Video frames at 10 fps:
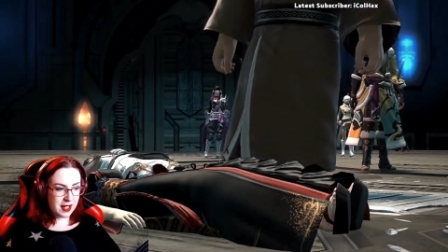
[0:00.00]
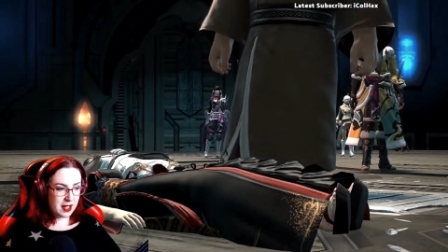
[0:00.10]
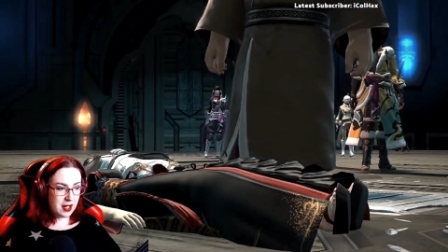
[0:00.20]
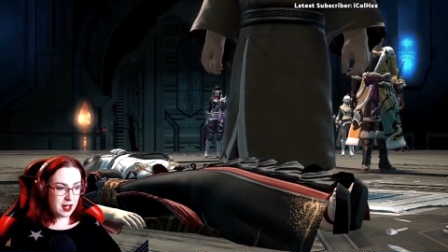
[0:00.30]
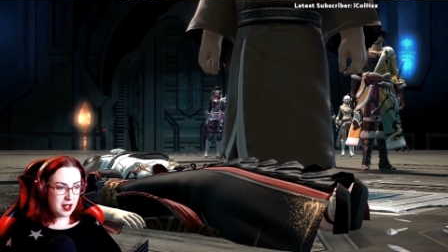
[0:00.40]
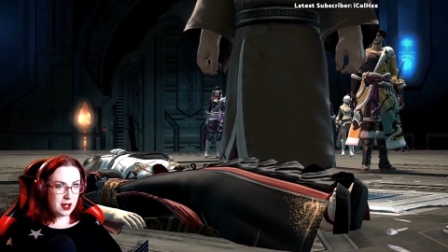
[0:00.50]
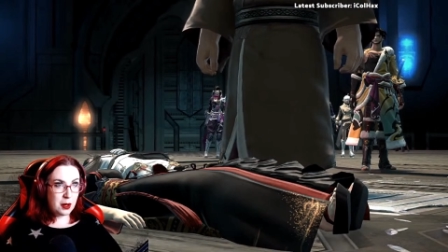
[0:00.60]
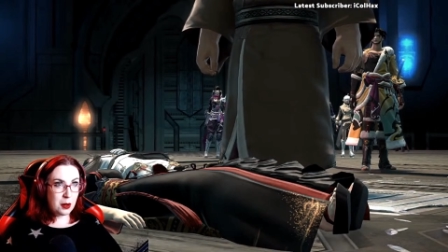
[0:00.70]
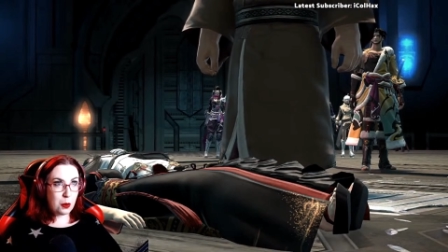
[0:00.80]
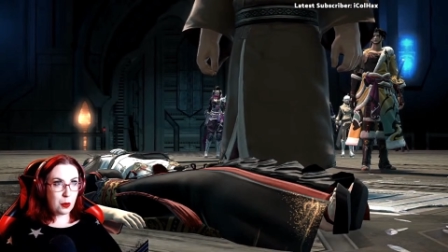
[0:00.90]
that
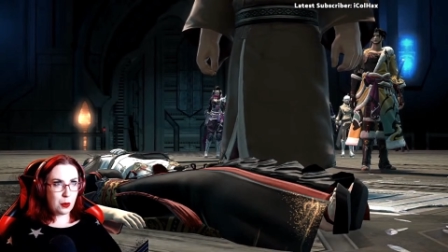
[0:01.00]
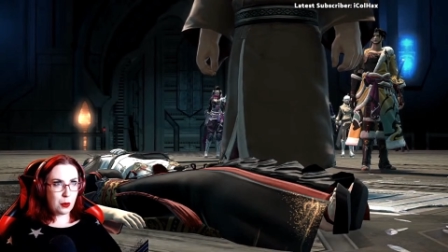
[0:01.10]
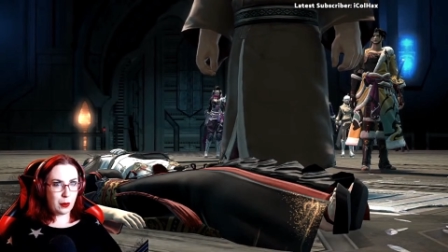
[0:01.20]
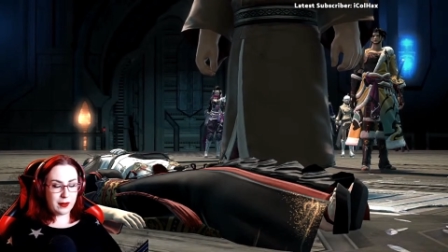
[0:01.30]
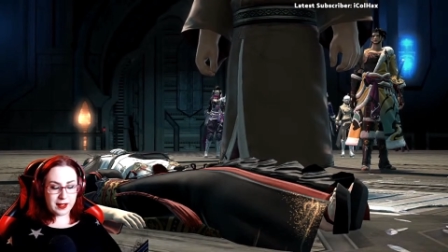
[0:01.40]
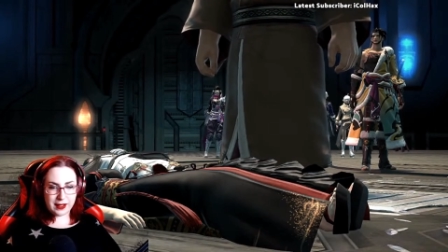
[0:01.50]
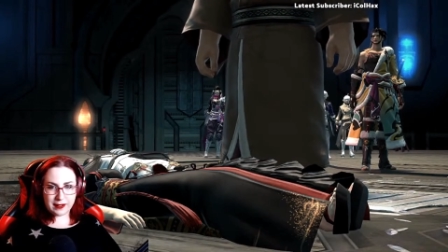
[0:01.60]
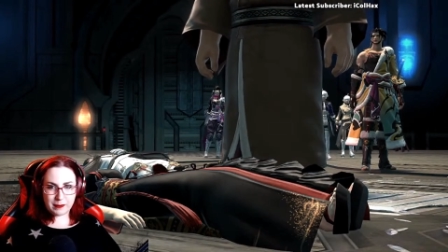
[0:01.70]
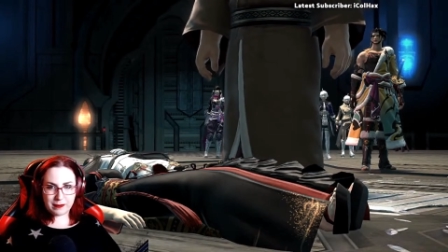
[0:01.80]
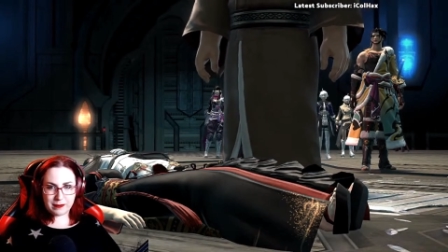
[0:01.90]
knife twist
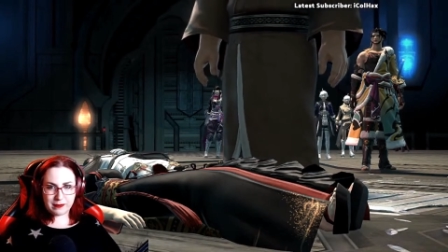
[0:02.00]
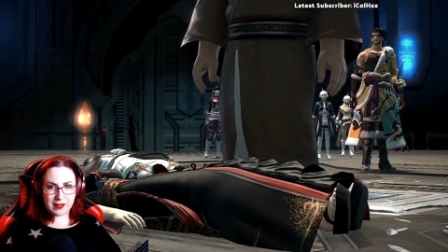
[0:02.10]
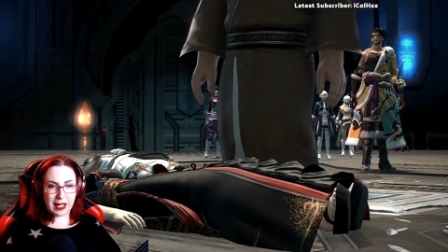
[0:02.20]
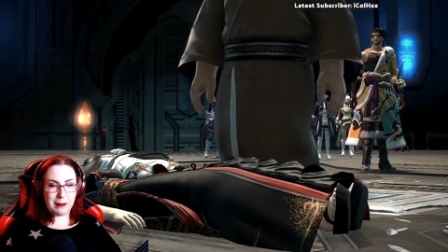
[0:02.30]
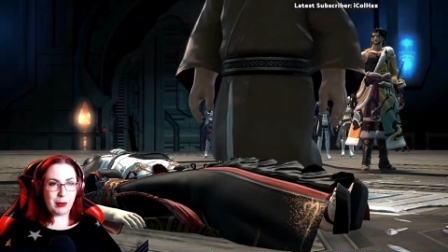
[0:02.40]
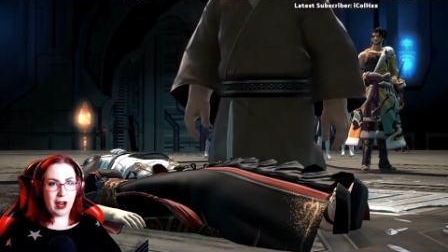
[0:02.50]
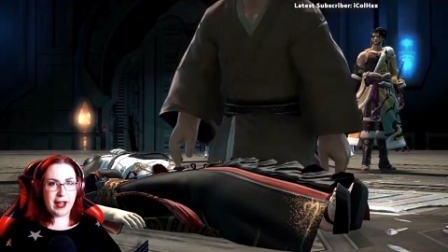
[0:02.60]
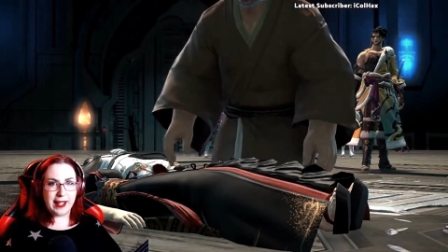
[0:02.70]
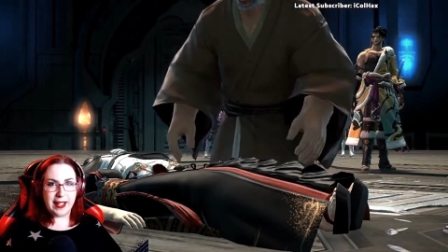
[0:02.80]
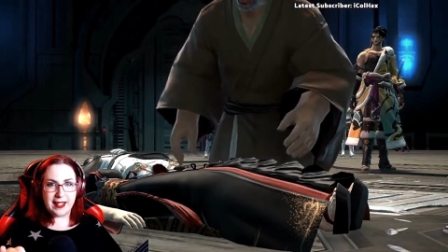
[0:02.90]
at the end.
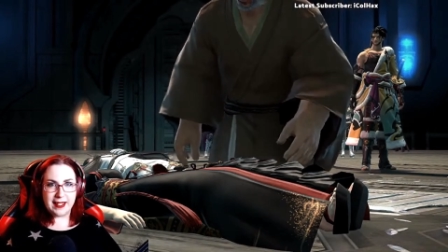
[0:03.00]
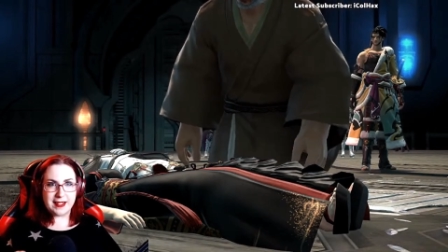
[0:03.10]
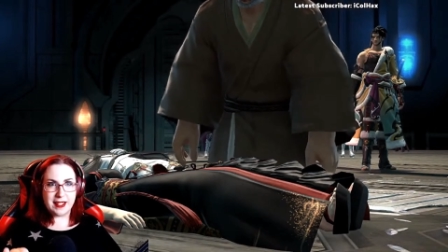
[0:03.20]
For